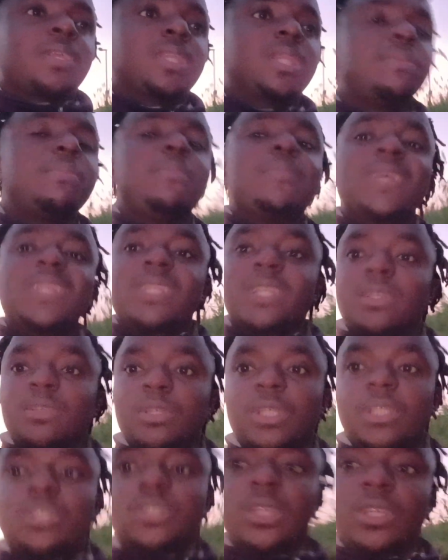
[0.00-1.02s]
The moment
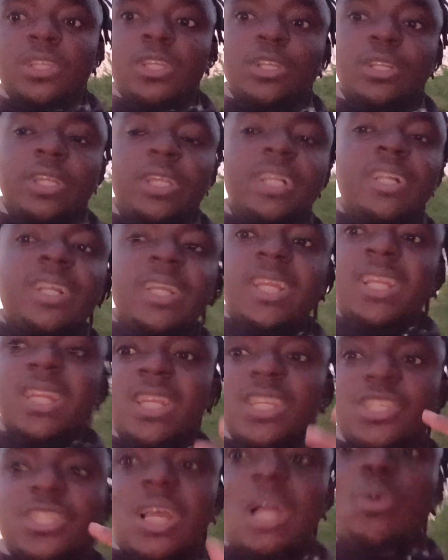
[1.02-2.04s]
he
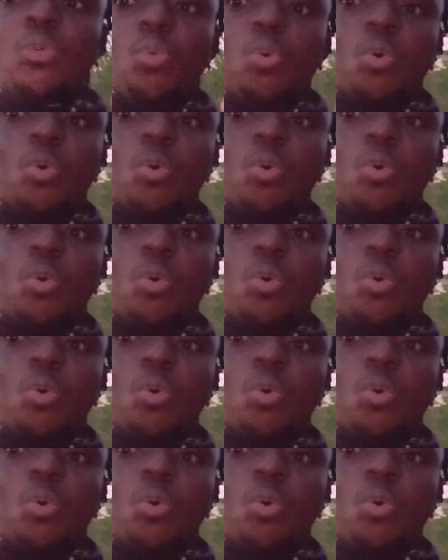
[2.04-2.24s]
released that